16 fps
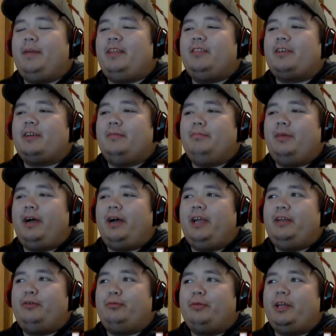the
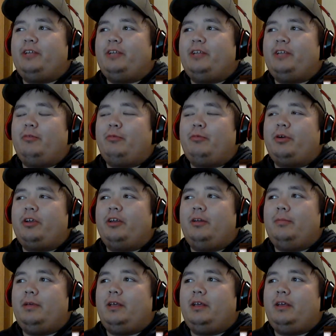combined reach that we're going
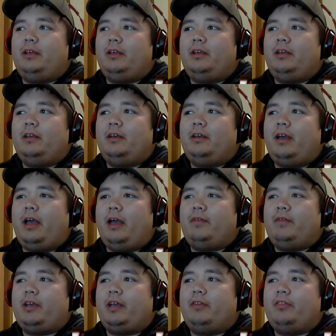to be
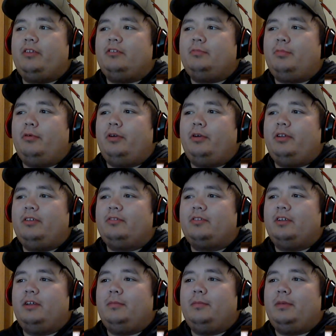having at this point is
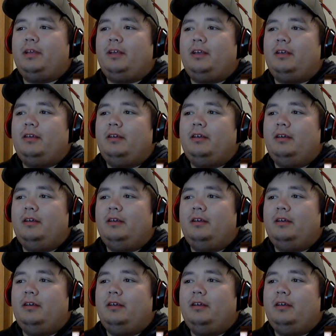going to be,